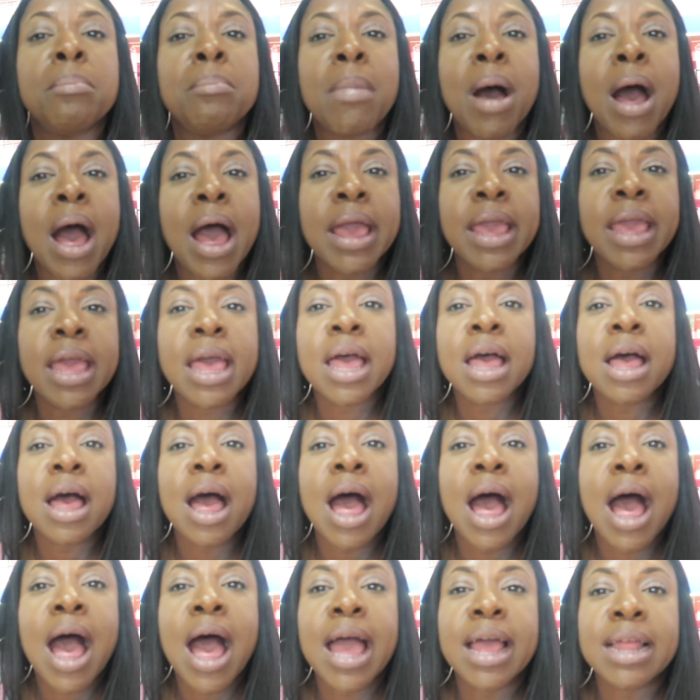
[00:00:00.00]
Maya
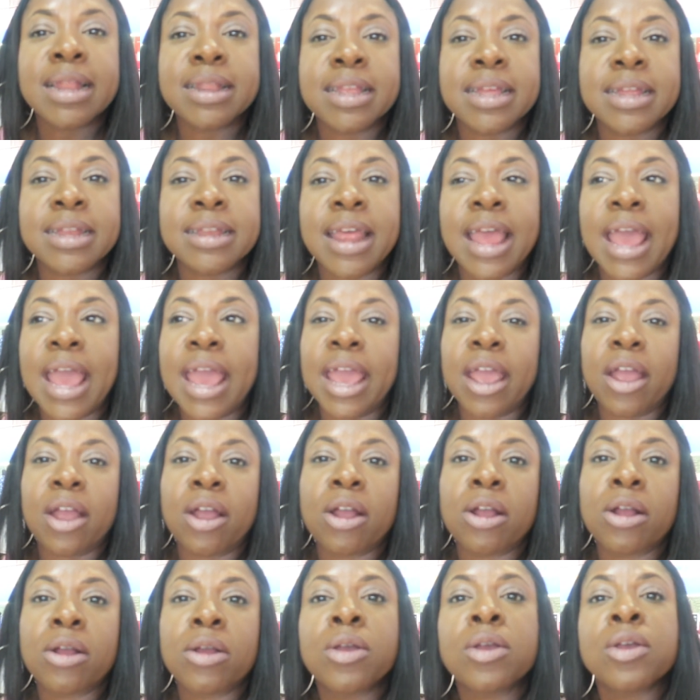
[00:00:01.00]
Island
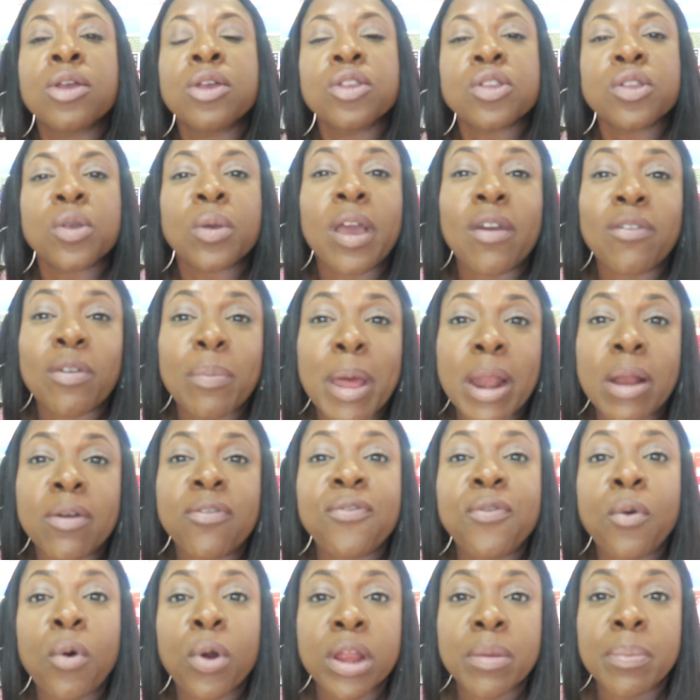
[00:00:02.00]
Air. So we have about a
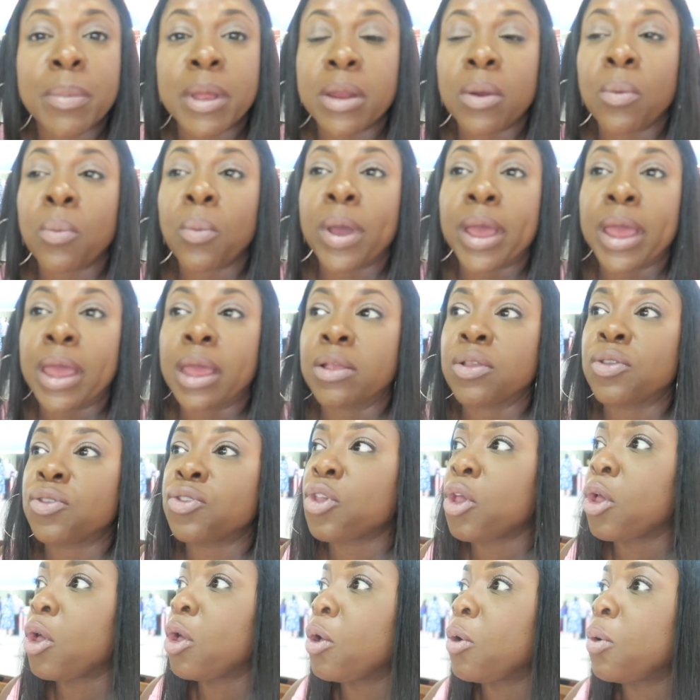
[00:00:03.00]
forty minute wait,
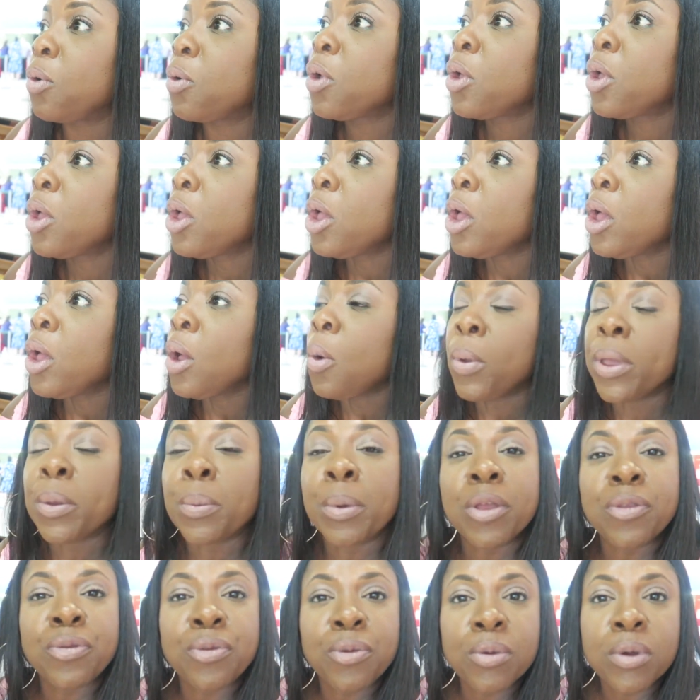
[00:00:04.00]
so we
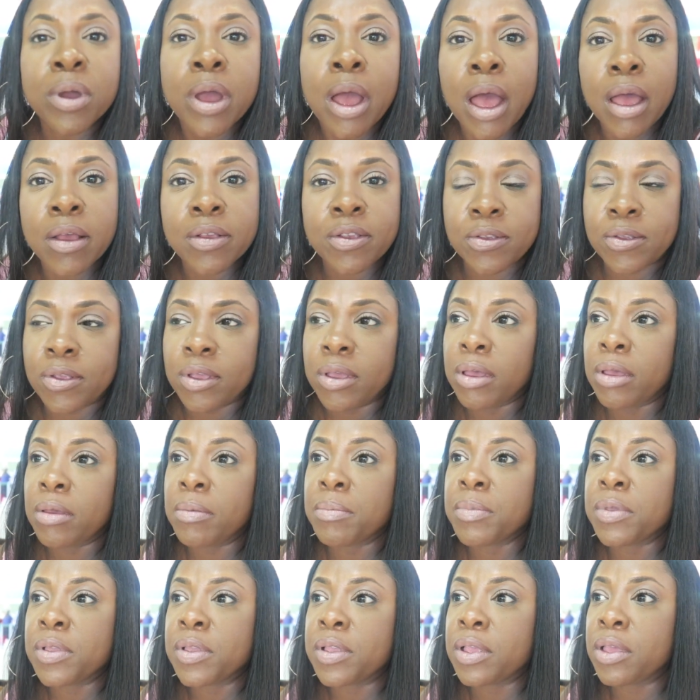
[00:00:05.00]
went through
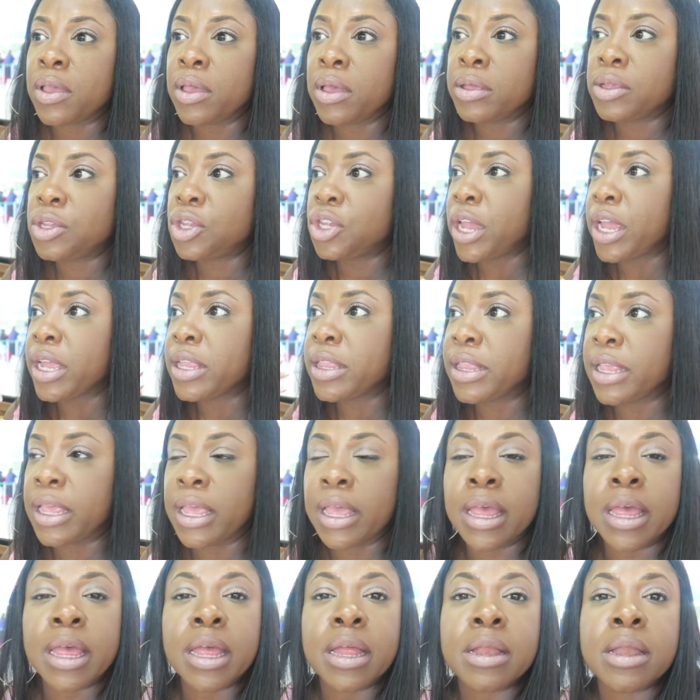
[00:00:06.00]
customs, checked
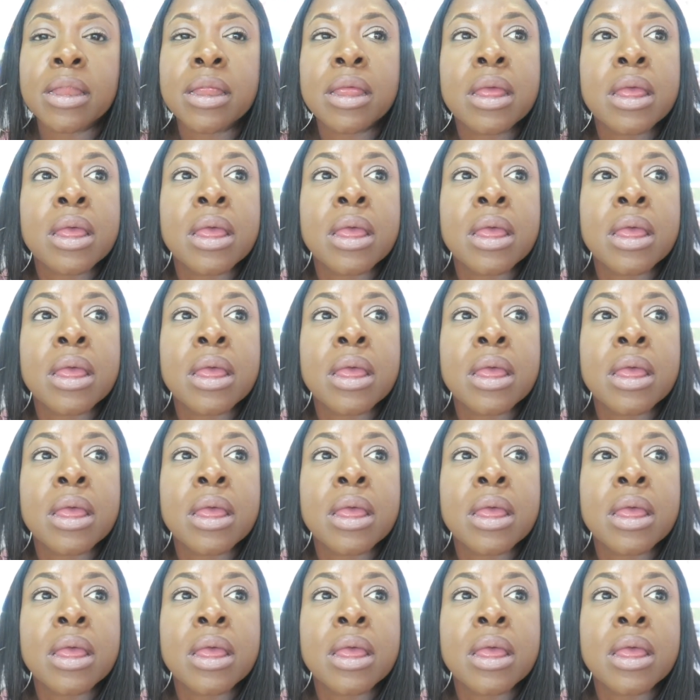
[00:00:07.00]
in,